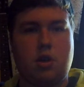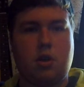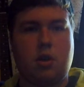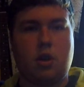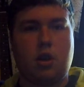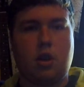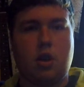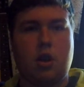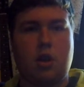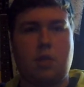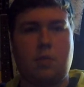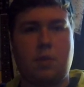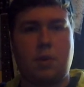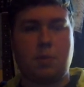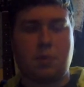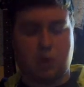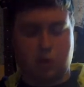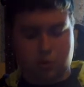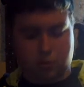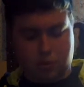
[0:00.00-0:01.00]
By
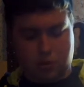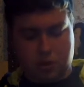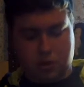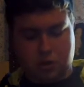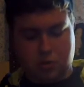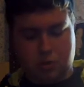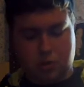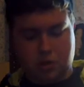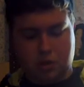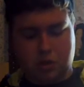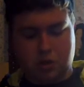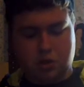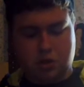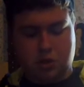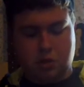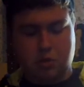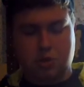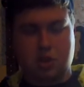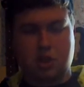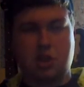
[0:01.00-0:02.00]
my own personal opinions, it
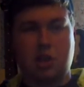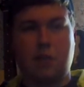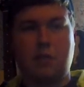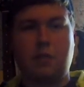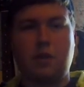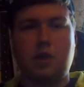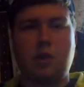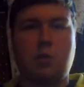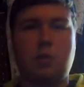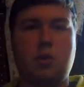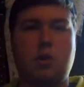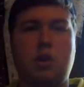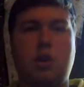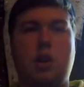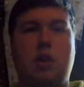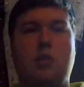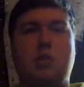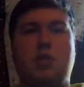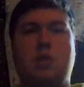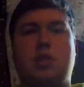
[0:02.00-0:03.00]
was definitely the one
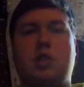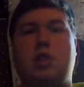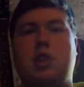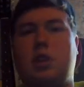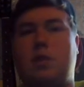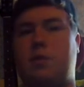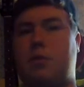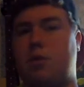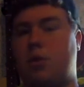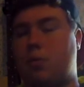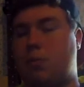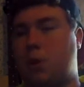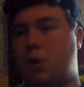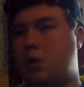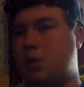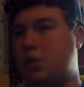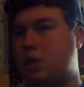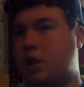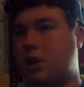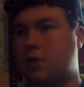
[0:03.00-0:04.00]
I was excited for the
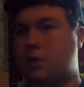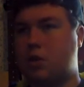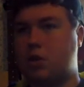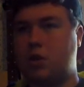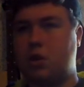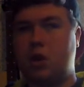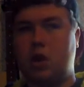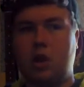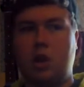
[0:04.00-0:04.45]
most after